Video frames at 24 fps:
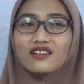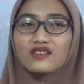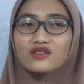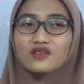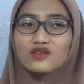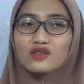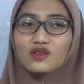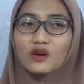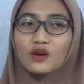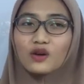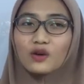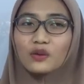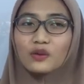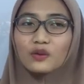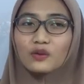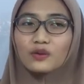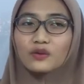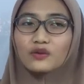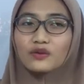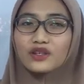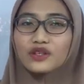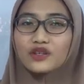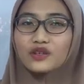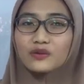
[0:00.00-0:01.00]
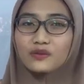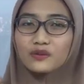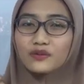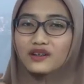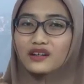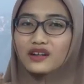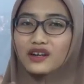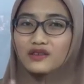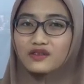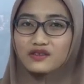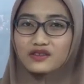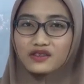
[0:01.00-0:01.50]
So when you
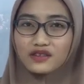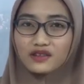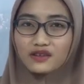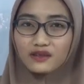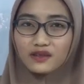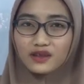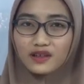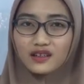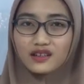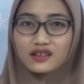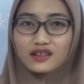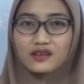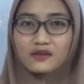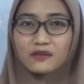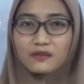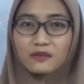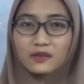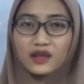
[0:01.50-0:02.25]
pronounce the R,